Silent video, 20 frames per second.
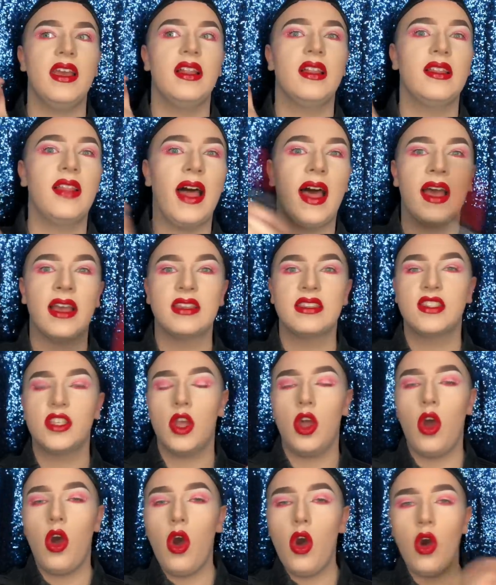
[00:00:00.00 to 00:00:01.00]
It lasts
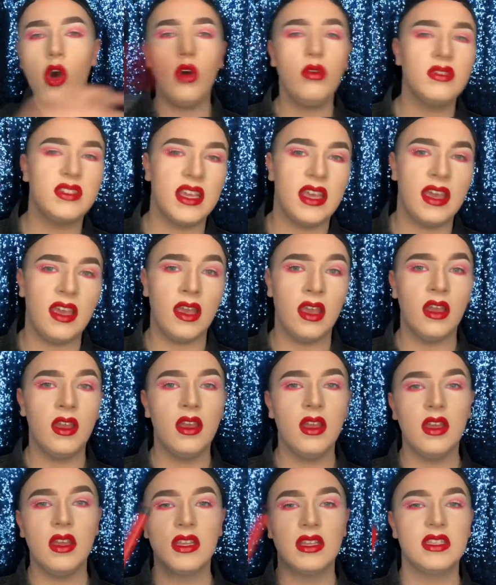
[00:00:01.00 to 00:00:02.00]
all day,
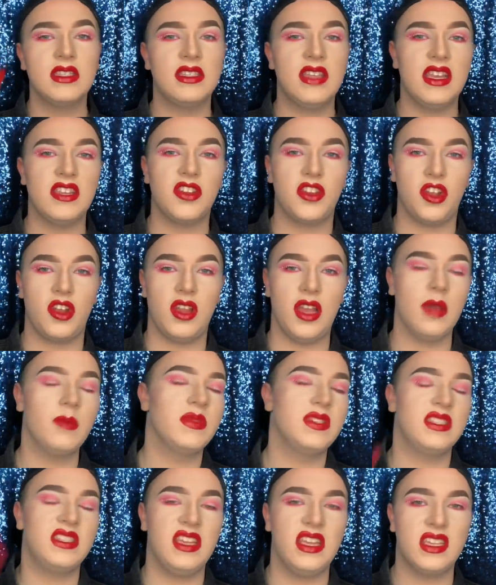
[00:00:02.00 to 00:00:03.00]
stays on your
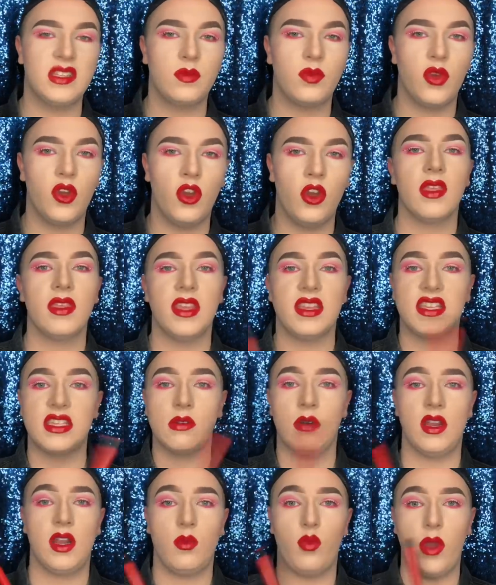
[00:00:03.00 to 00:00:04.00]
lips, stays put. This is the
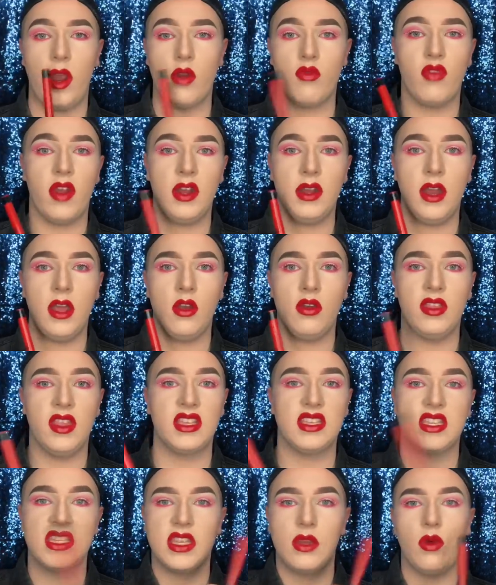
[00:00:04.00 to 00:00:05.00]
one I'm wearing right now, and
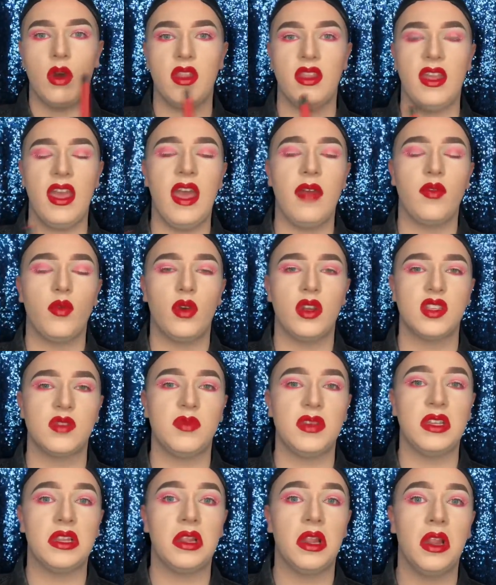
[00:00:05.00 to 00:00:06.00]
this is the one that everyone's
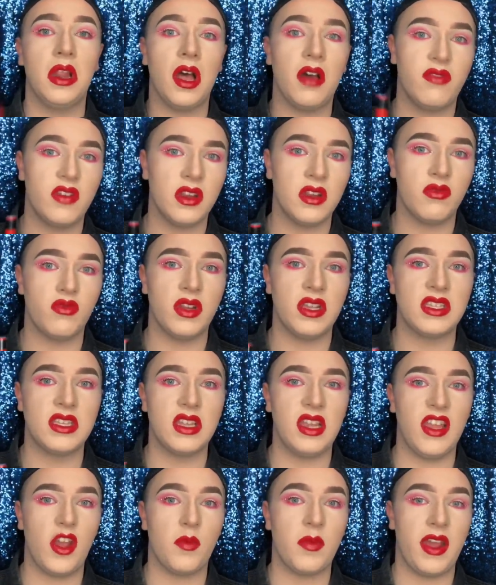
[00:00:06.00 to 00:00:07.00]
been loving
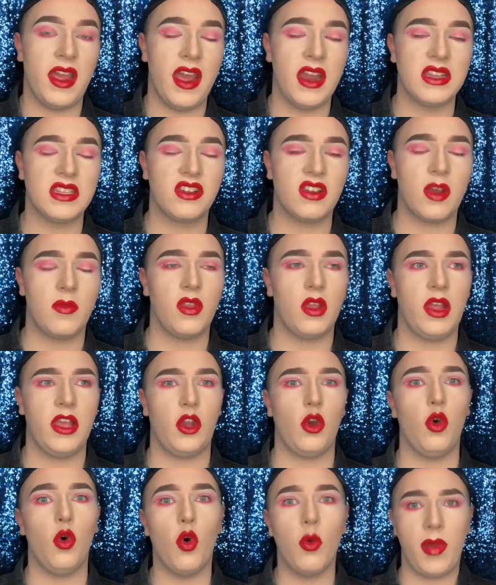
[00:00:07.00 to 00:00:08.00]
recently on my Instagram. They're
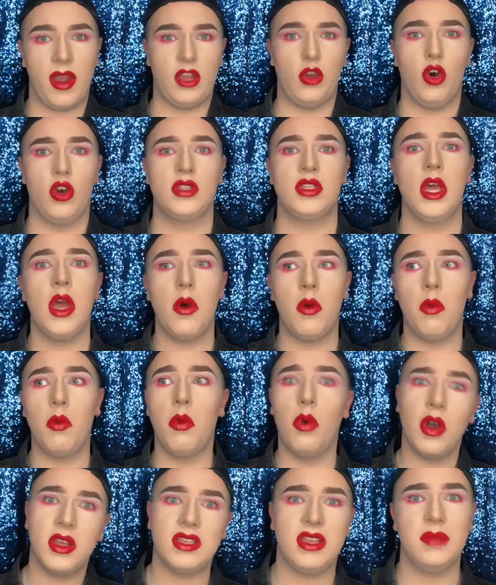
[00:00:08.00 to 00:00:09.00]
like, oh my god,
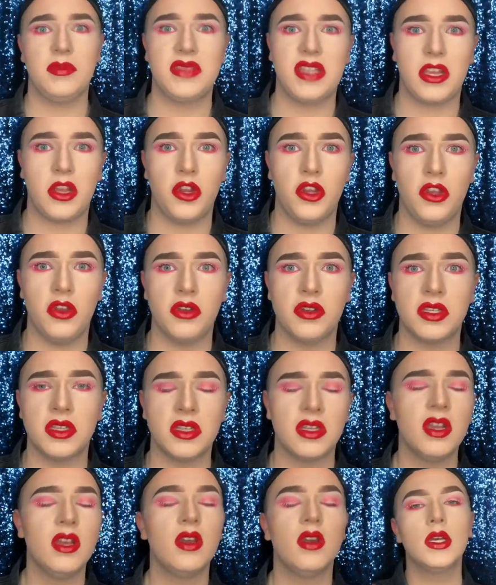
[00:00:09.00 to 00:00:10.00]
what lipstick are you using?